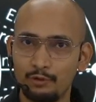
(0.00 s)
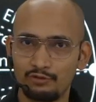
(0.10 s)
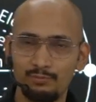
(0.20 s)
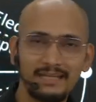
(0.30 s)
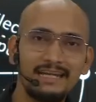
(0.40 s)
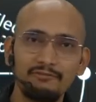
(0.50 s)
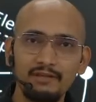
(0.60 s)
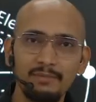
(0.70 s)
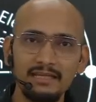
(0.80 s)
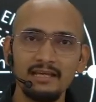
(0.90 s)
but it will
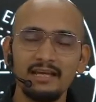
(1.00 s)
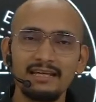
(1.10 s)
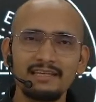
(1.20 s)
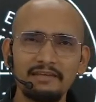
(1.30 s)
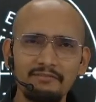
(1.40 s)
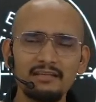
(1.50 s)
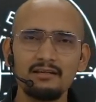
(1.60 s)
be giving,